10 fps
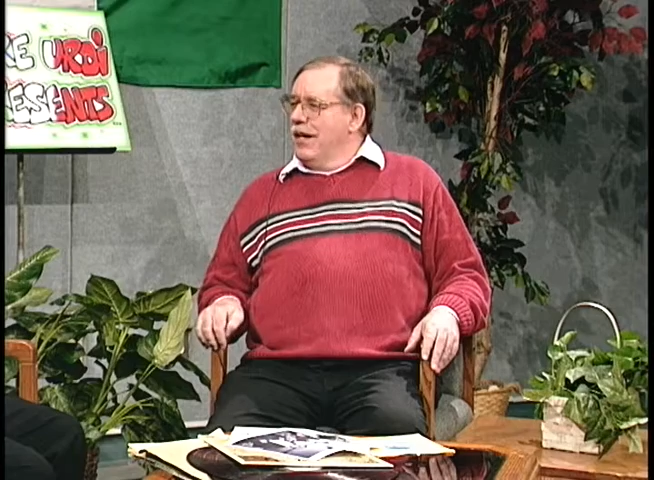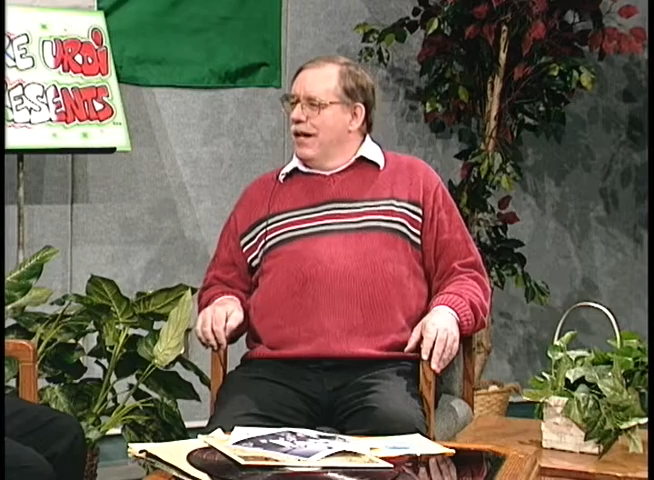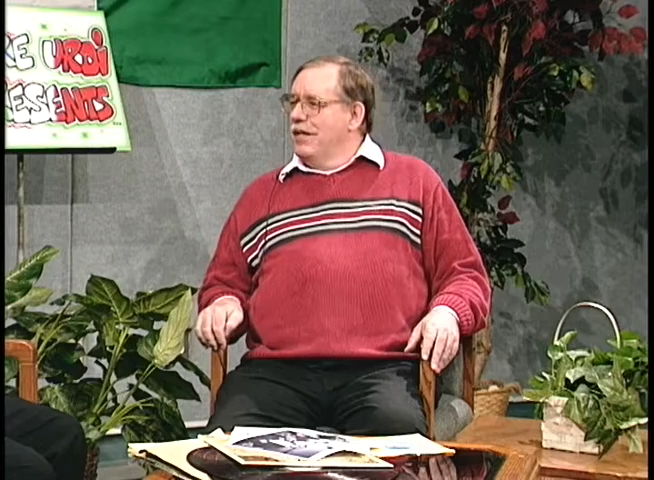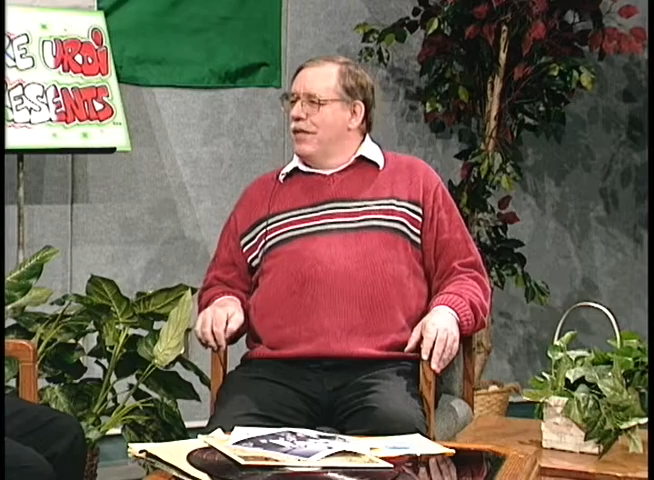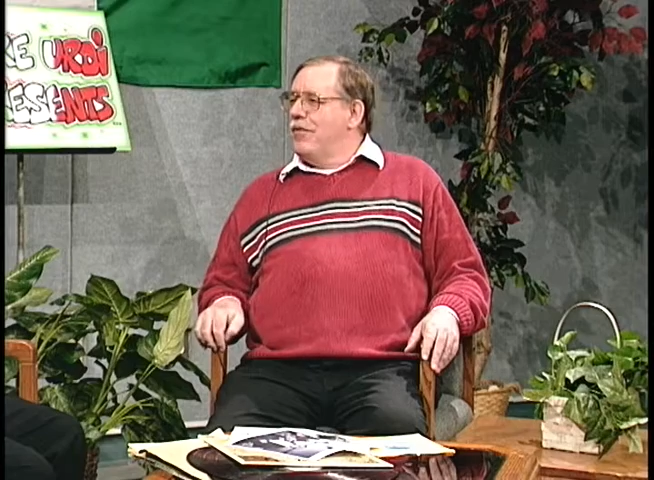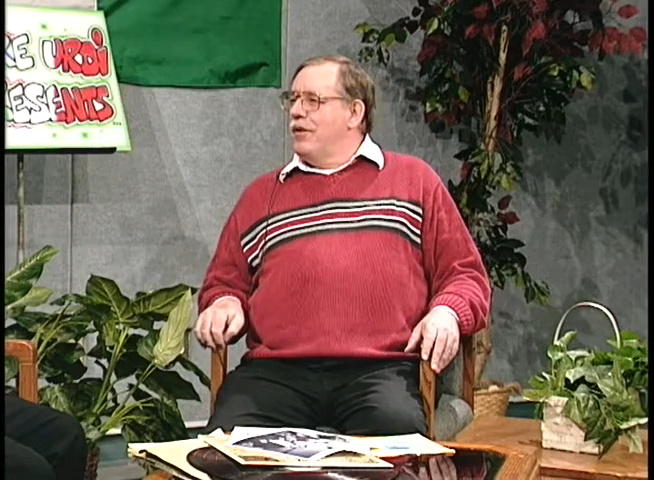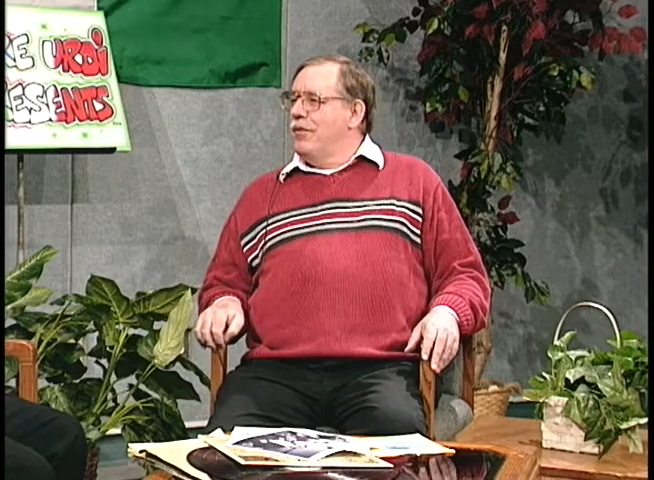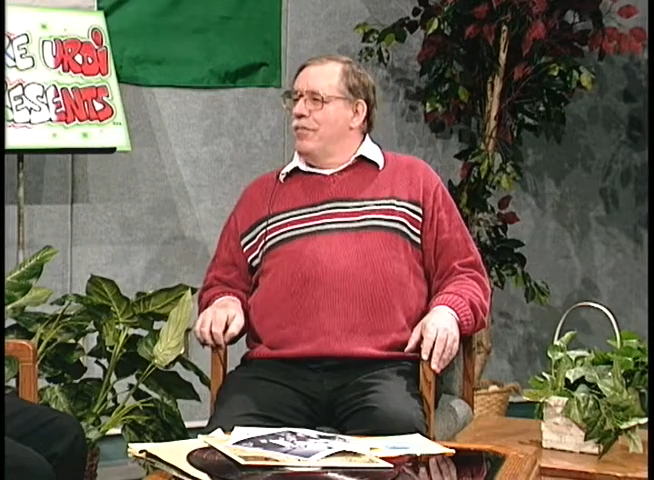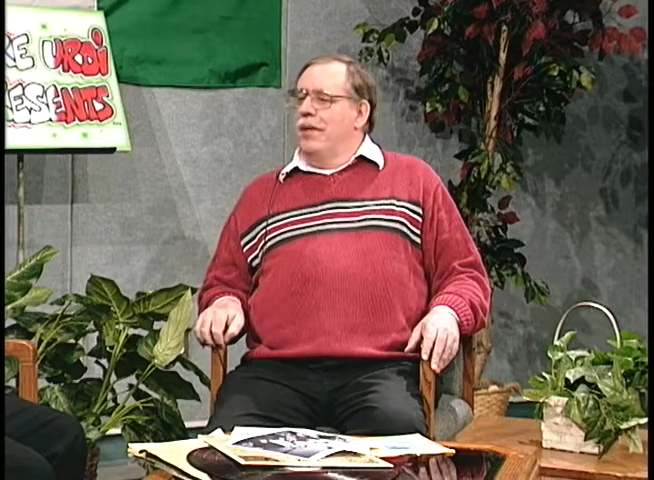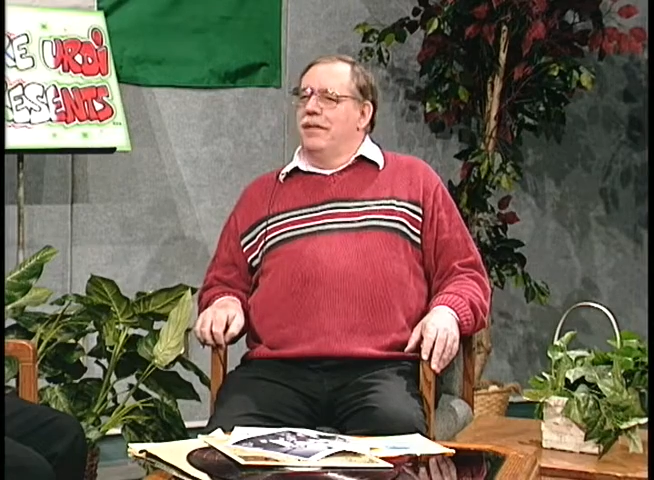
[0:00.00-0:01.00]
And the
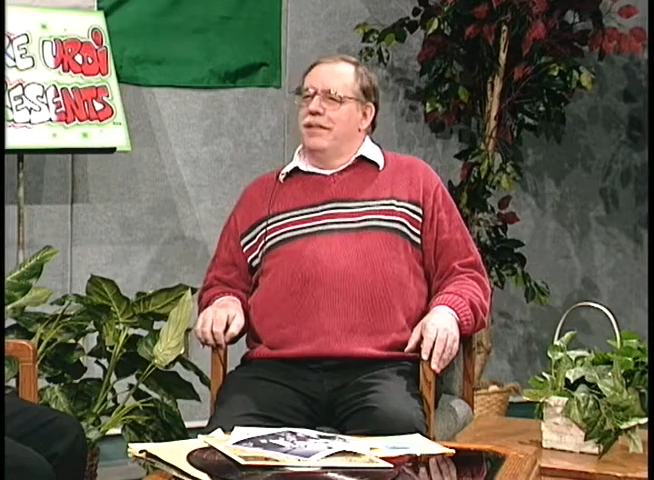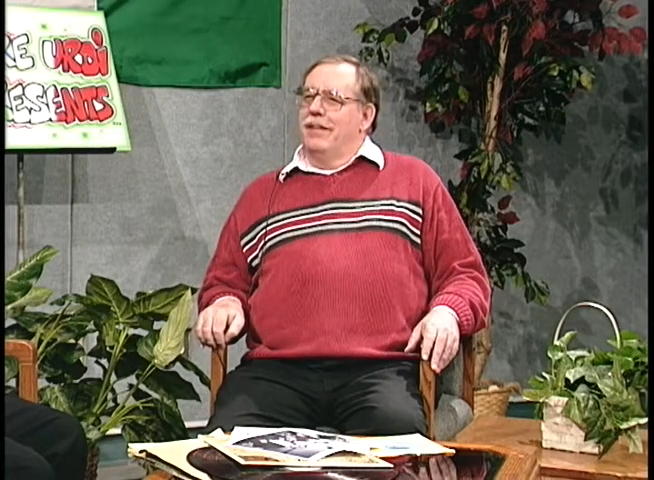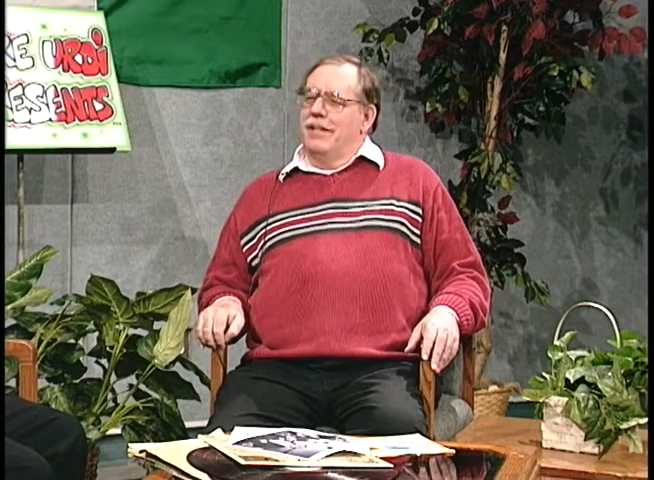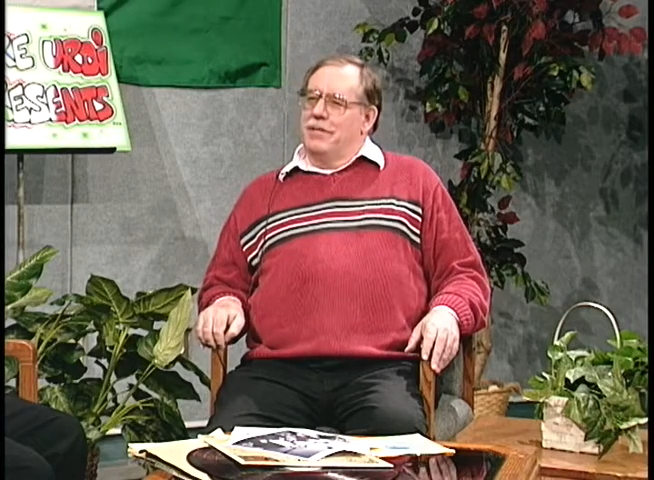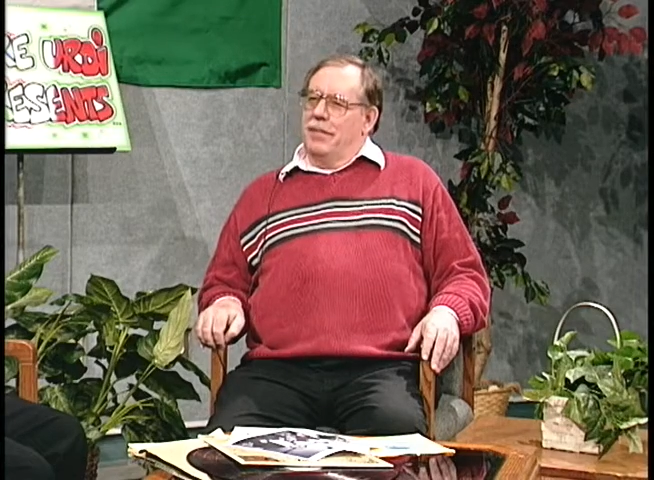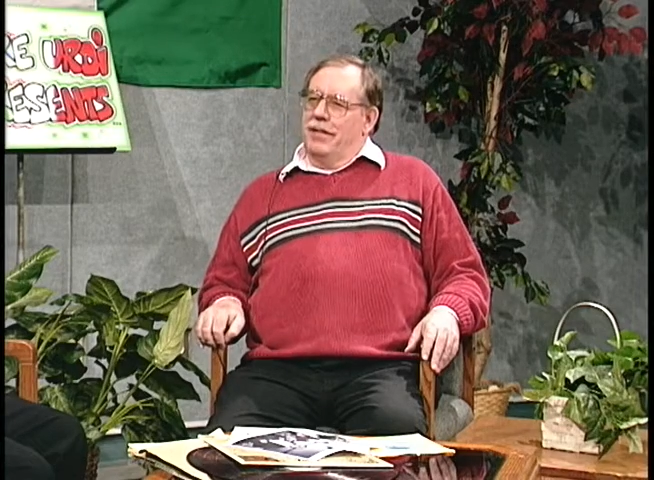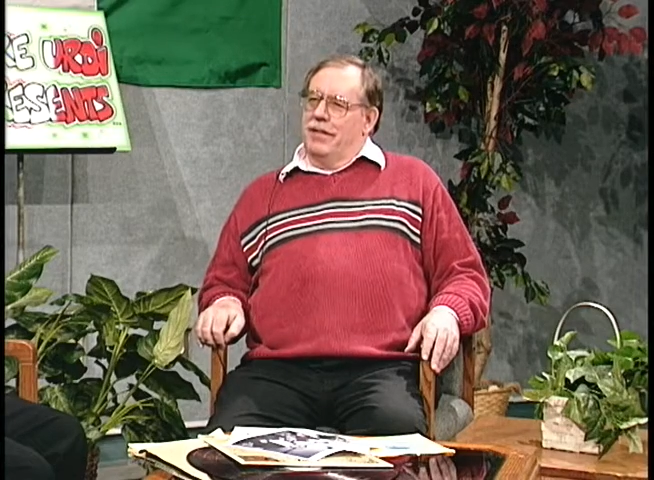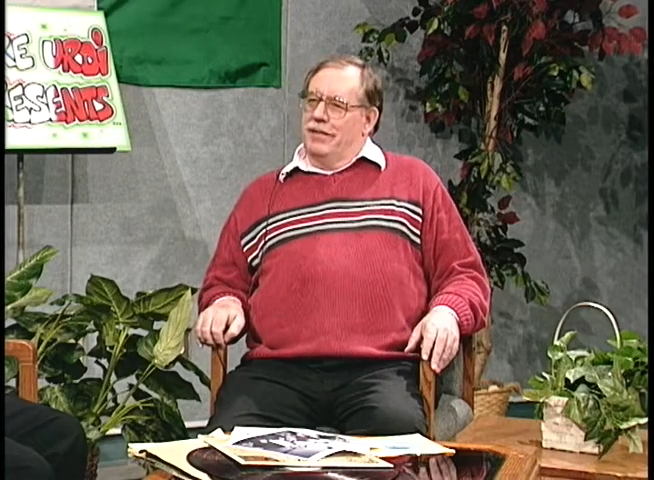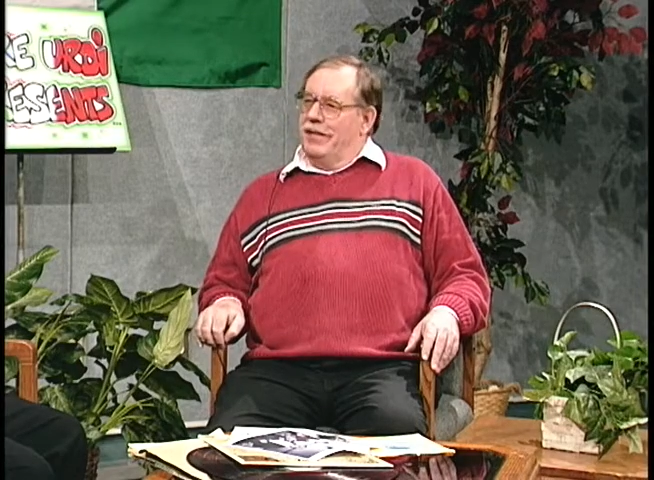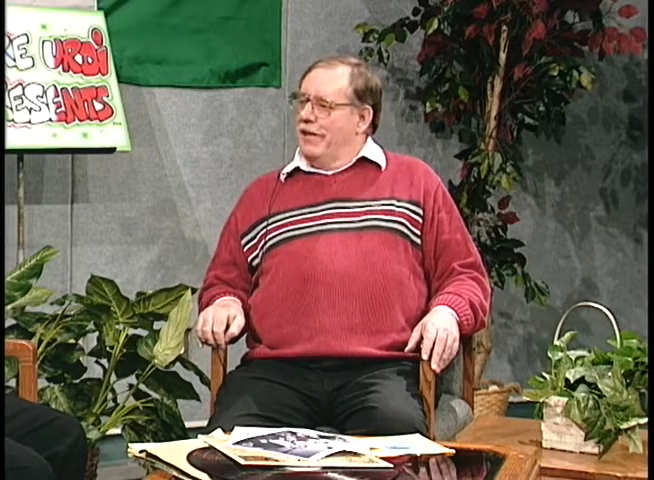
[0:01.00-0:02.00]
third one has been
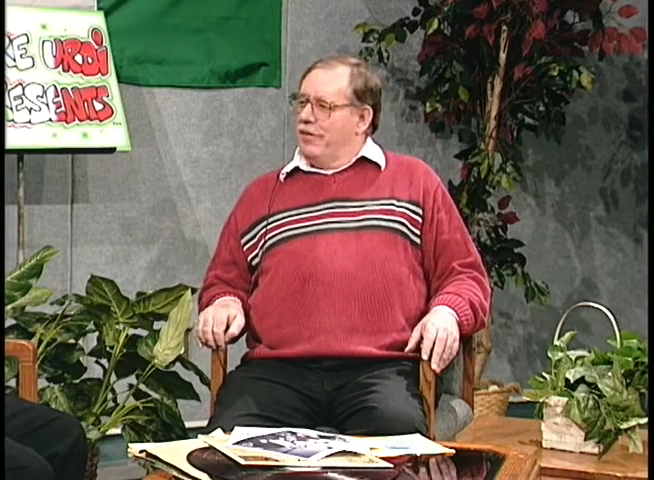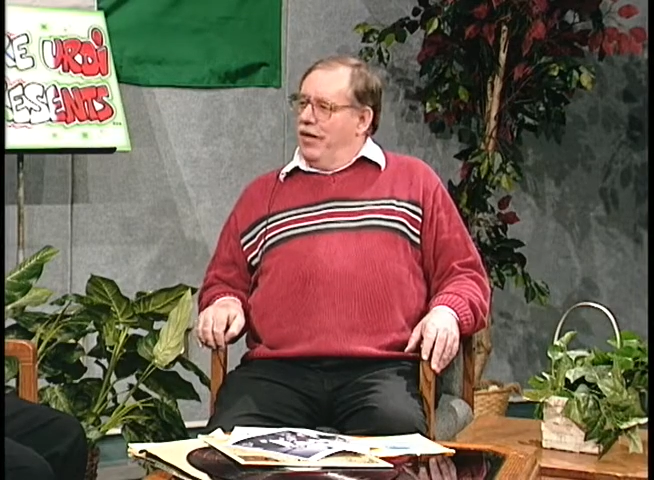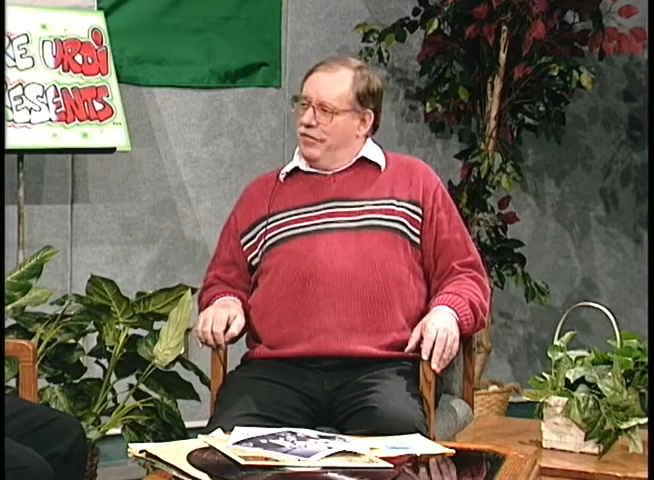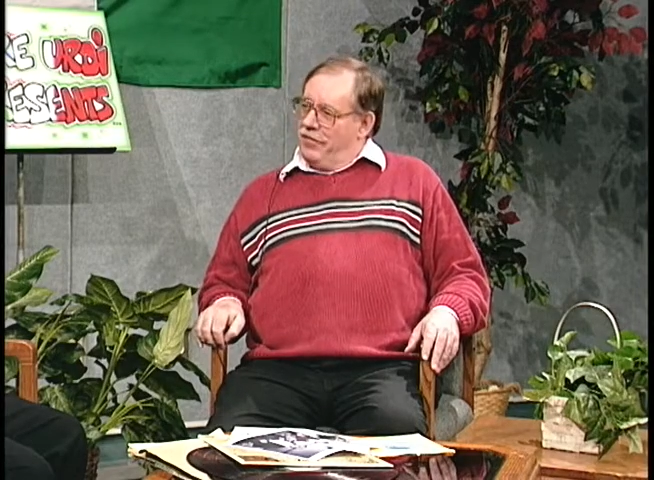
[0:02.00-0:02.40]
a lifelong